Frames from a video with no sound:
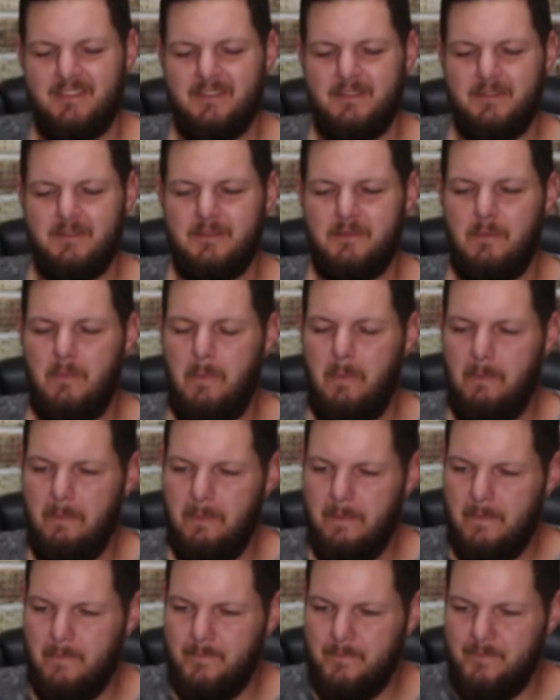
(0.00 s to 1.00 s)

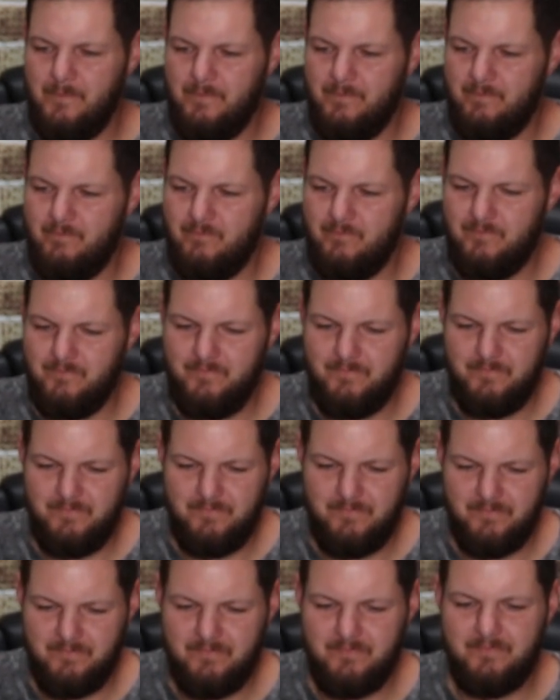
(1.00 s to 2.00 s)

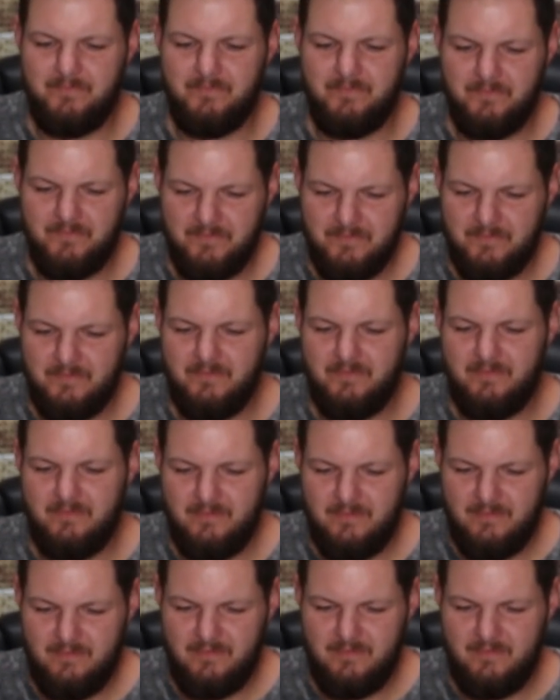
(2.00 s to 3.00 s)

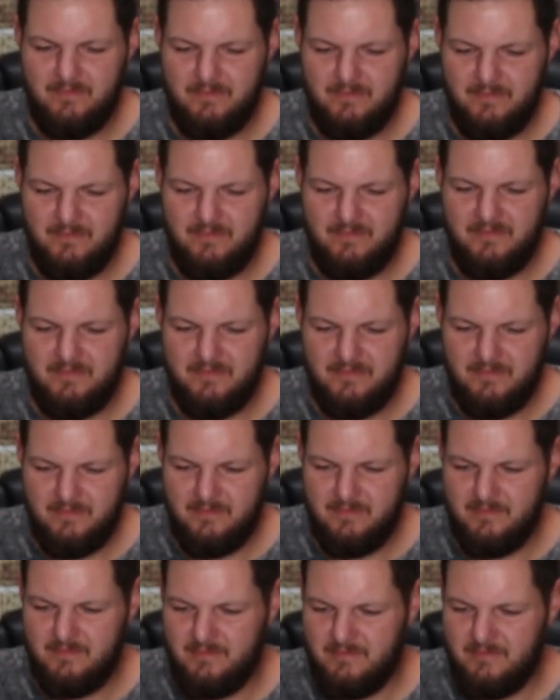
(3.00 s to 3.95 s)
[no speech]